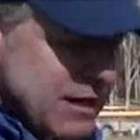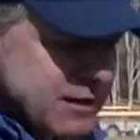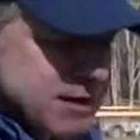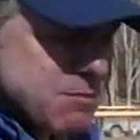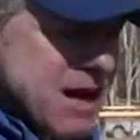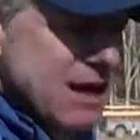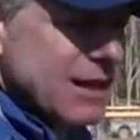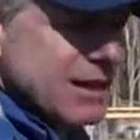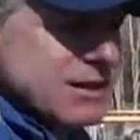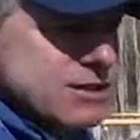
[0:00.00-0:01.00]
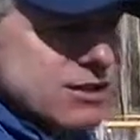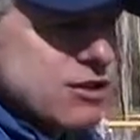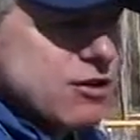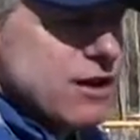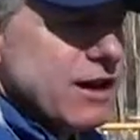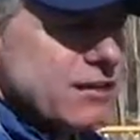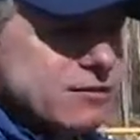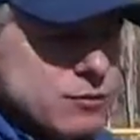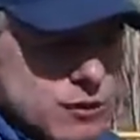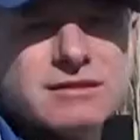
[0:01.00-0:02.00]
down into the pocket and securing it.
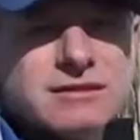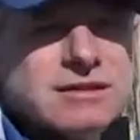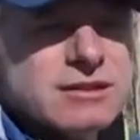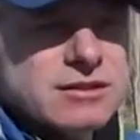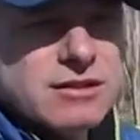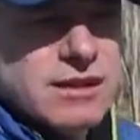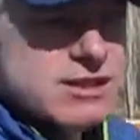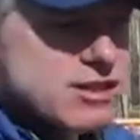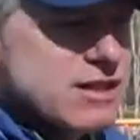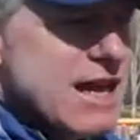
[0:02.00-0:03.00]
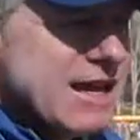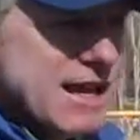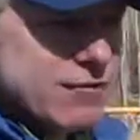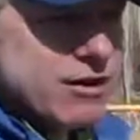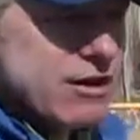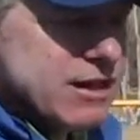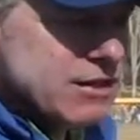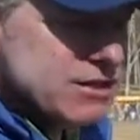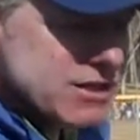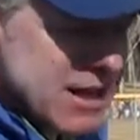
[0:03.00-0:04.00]
It should get heavier in
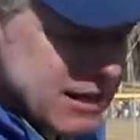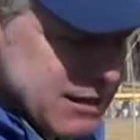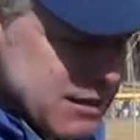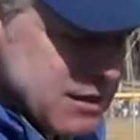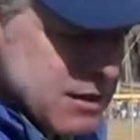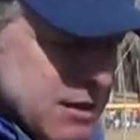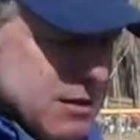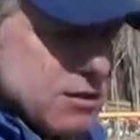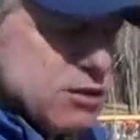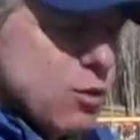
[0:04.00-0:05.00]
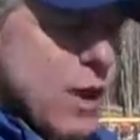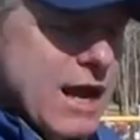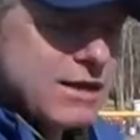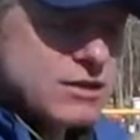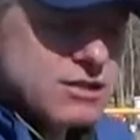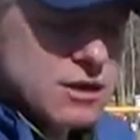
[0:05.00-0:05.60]
your stick. So how do you